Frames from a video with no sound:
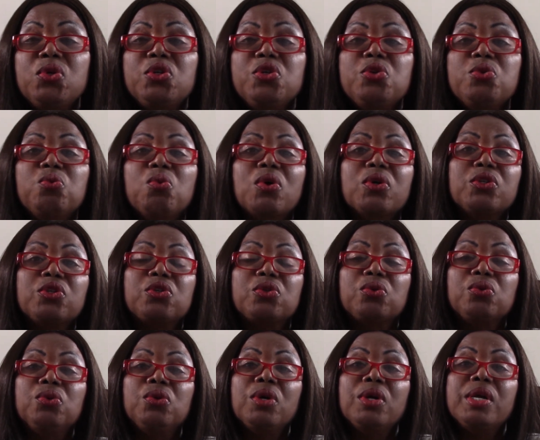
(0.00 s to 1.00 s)
you want
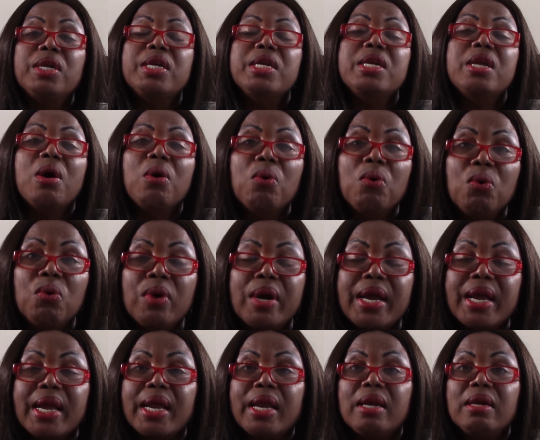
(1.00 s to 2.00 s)
to know
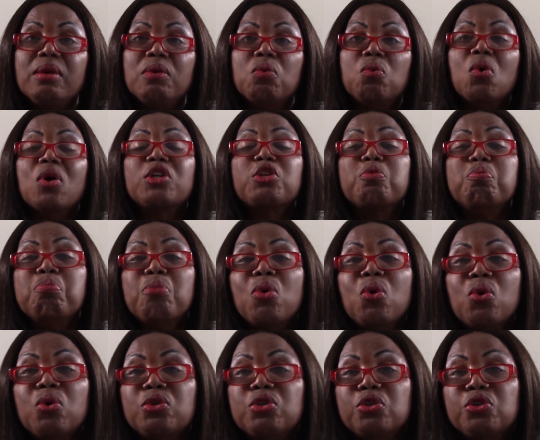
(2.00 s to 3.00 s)
and what
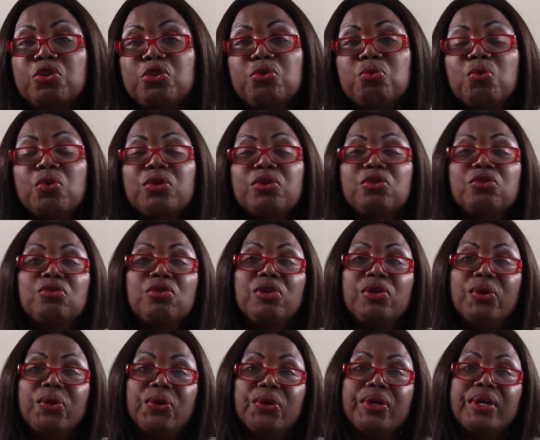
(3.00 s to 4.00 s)
more did you want to
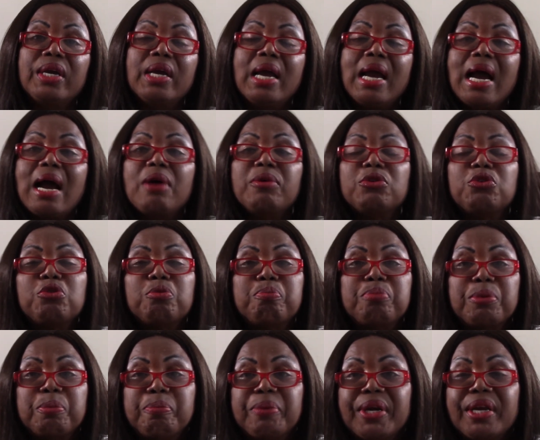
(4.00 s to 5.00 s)
learn, how to
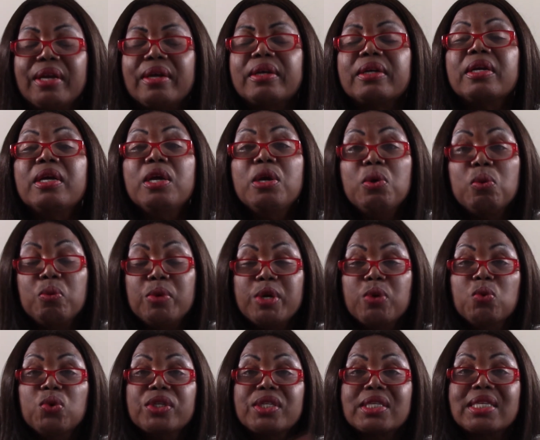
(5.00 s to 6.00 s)
prepare. We
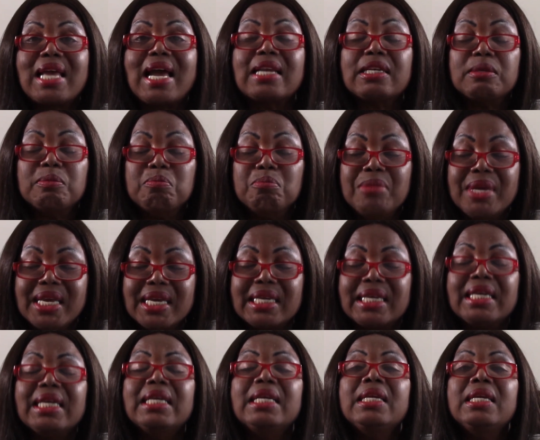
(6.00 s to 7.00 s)
will start
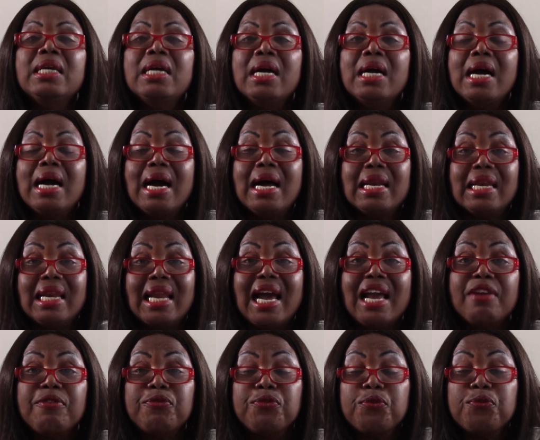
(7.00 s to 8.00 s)
making a
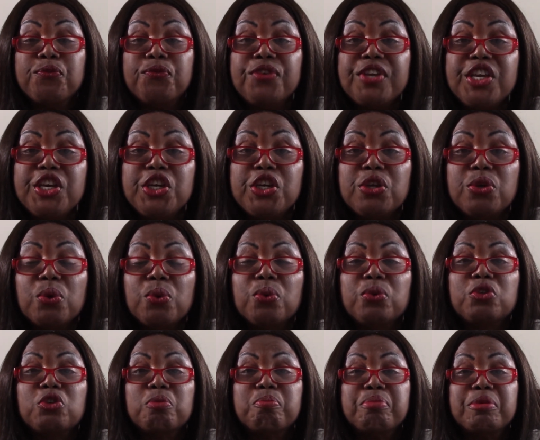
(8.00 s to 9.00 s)
live video
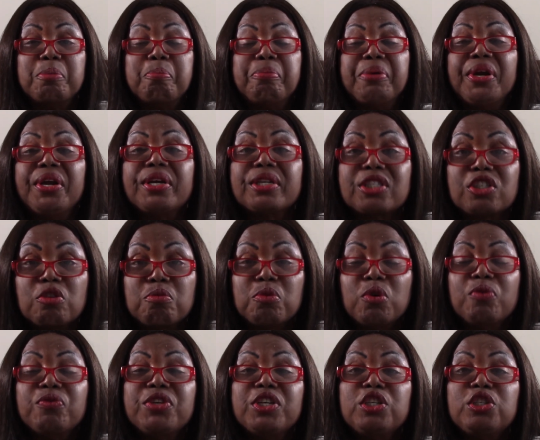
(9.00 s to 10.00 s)
to prepare some
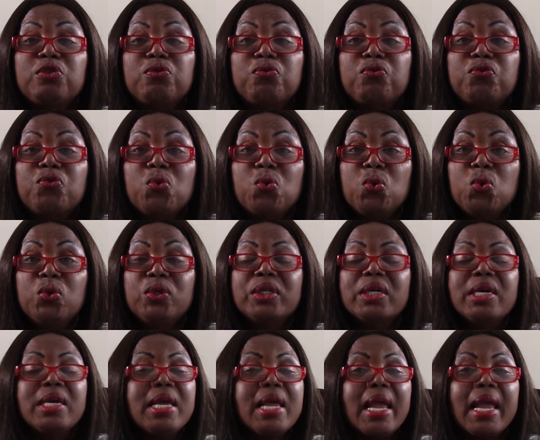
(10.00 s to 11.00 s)
of this food,
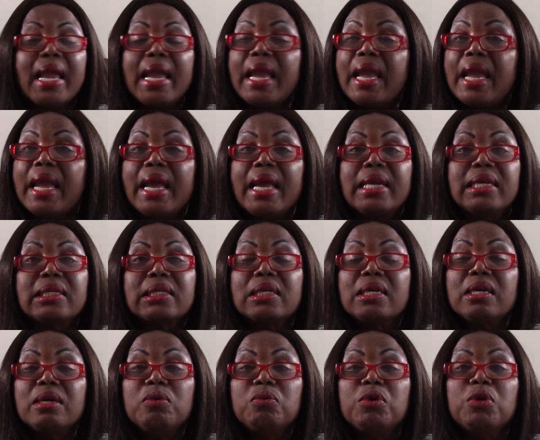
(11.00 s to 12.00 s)
and
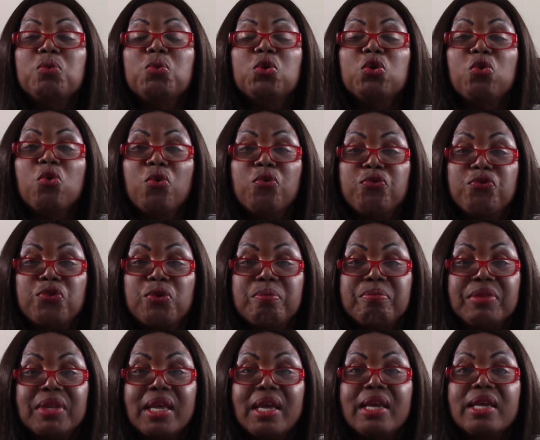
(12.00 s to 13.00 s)
we will go
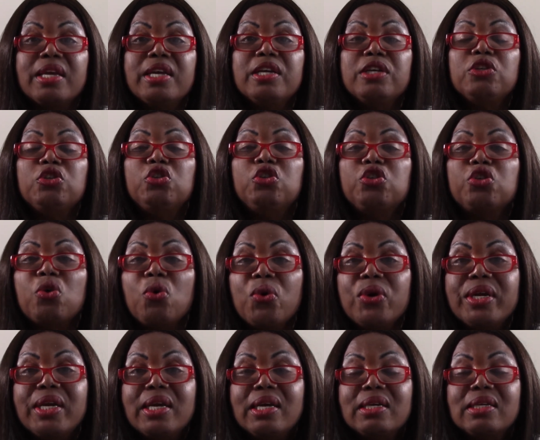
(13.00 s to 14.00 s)
from there.
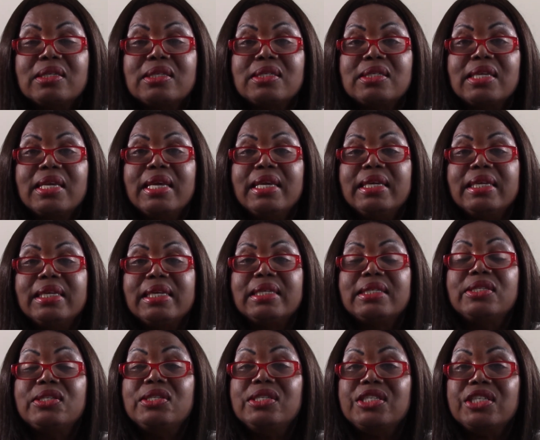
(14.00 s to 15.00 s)
Join us in
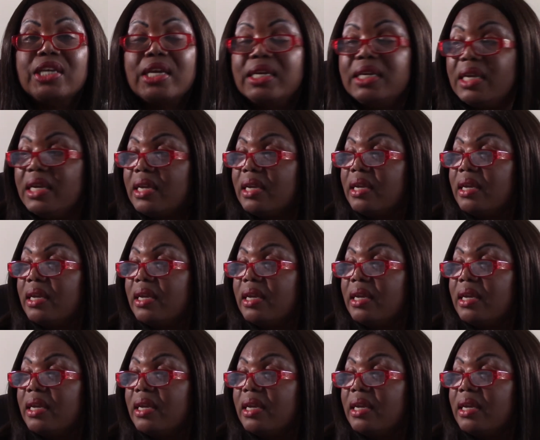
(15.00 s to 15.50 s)
this journey.